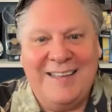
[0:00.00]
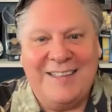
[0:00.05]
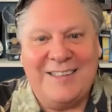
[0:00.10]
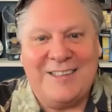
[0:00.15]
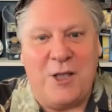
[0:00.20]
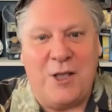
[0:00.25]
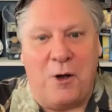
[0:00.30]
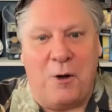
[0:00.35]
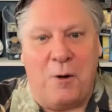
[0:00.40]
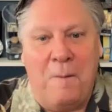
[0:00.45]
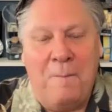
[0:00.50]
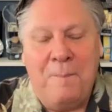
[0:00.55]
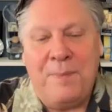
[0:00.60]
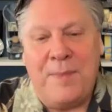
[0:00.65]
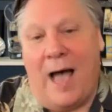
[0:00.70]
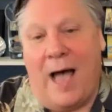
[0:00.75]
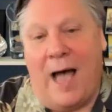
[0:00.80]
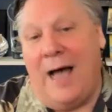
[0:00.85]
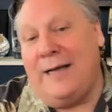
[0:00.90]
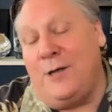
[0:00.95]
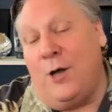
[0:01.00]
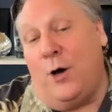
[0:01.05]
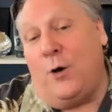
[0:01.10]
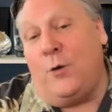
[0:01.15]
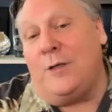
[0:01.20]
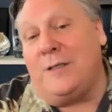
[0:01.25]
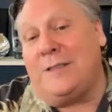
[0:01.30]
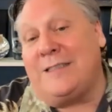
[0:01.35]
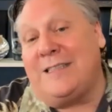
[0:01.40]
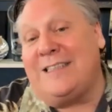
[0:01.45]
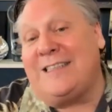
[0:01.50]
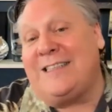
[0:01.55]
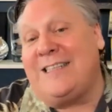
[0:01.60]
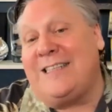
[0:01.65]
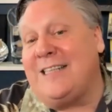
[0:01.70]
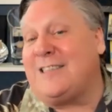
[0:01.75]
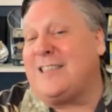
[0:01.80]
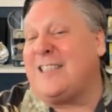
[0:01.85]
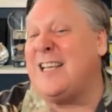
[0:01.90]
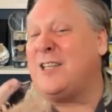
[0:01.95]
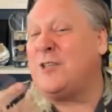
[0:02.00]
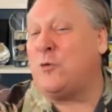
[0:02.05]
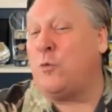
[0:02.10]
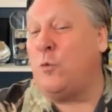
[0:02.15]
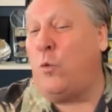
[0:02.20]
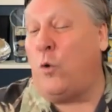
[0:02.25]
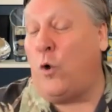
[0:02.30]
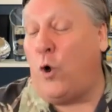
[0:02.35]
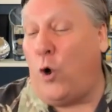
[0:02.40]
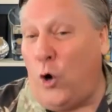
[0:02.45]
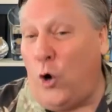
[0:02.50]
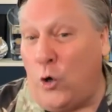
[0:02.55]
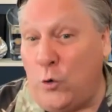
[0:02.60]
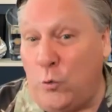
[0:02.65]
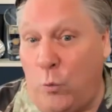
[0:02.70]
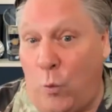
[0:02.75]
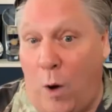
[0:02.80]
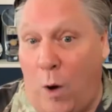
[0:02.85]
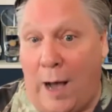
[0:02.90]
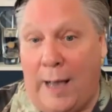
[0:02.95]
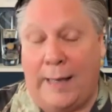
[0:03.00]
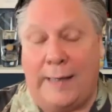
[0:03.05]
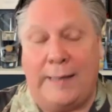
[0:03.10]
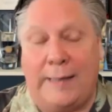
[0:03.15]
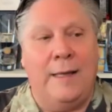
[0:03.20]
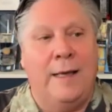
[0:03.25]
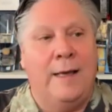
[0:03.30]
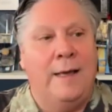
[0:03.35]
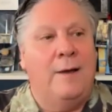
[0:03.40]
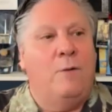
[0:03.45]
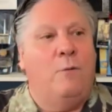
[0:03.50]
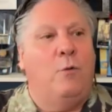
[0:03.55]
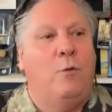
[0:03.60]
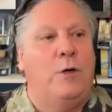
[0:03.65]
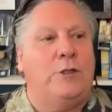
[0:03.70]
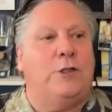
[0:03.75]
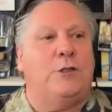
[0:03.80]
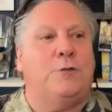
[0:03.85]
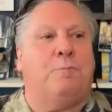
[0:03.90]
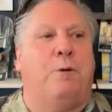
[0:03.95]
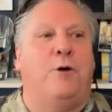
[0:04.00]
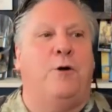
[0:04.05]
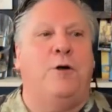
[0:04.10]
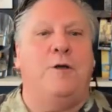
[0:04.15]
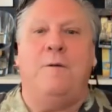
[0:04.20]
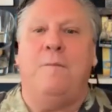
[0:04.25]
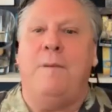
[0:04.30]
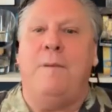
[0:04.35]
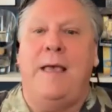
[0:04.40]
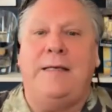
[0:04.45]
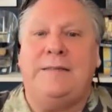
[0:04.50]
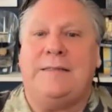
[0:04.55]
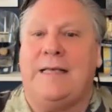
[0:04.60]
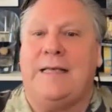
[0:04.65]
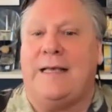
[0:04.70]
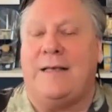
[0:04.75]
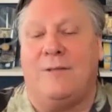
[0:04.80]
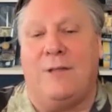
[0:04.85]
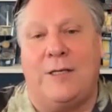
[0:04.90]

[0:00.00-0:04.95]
So I know the statistics worldwide, which is pretty amazing.